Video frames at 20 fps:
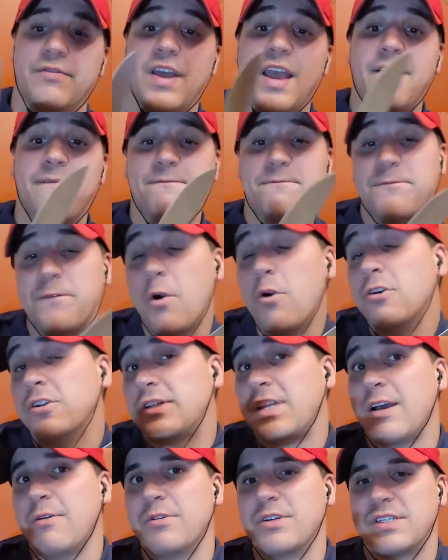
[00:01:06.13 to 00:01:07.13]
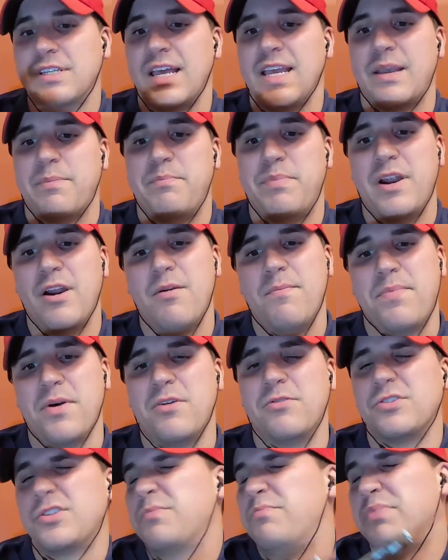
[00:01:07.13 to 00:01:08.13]
At first I was like bare
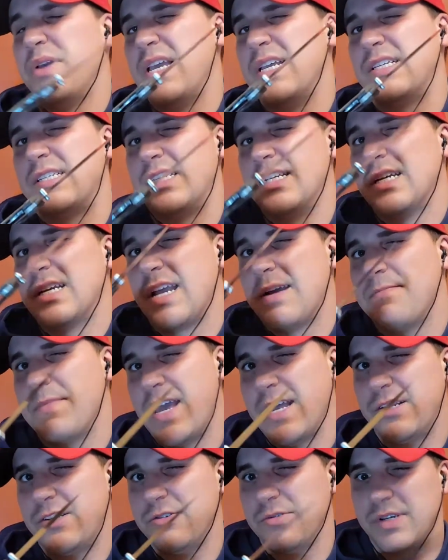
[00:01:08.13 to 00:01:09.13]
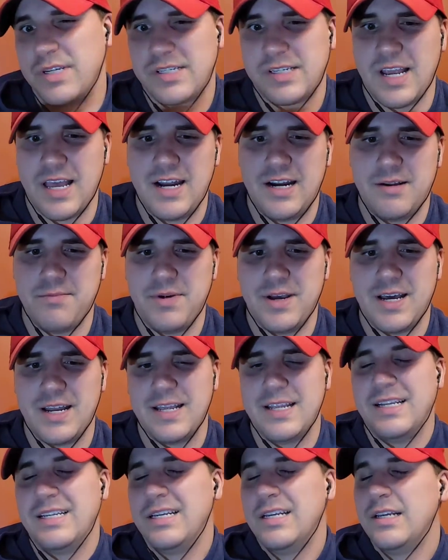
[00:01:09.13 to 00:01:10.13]
bones basic. I'm not too excited about
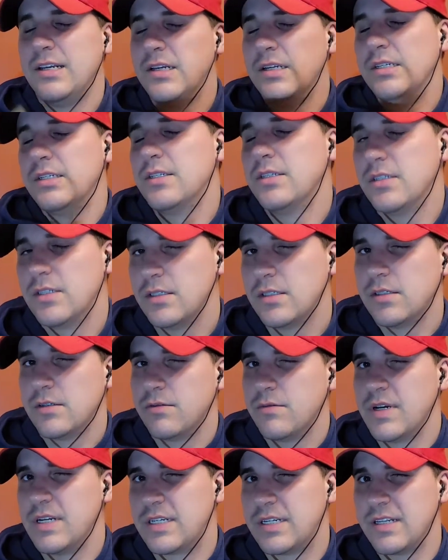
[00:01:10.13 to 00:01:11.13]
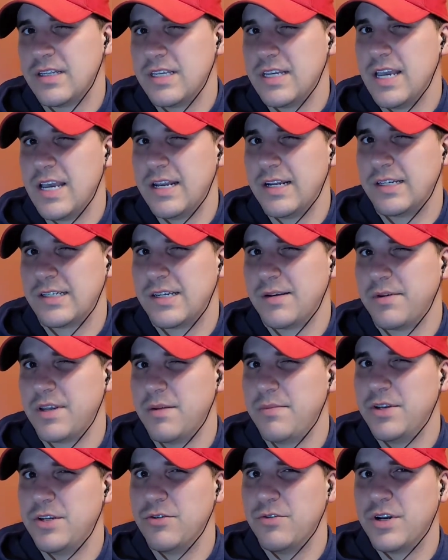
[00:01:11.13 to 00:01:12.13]
it. Wait till the end because I'm going to
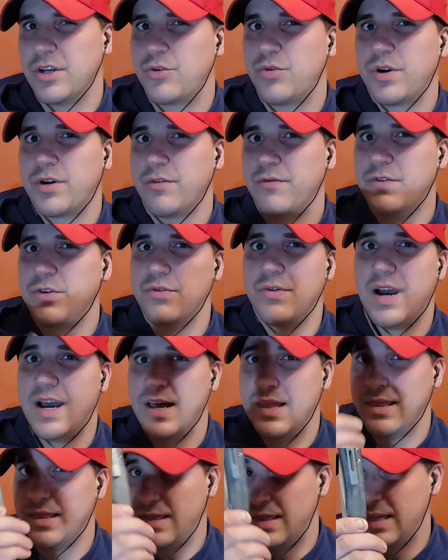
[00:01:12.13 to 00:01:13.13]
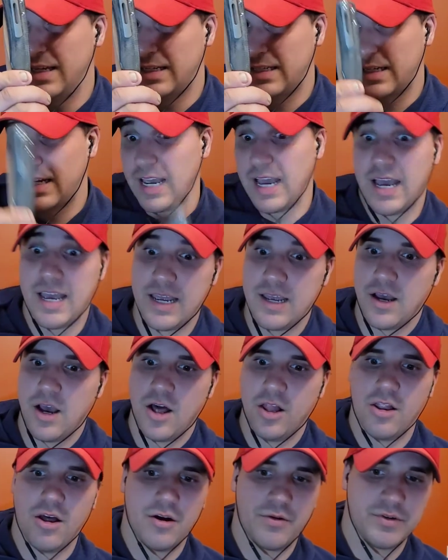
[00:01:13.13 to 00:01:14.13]
be doing a quick review on this guy
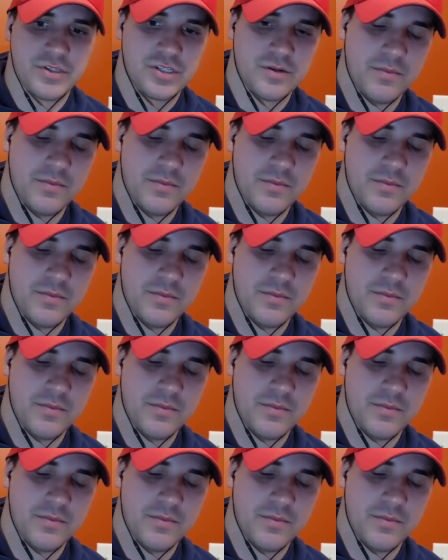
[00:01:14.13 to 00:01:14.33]
along with some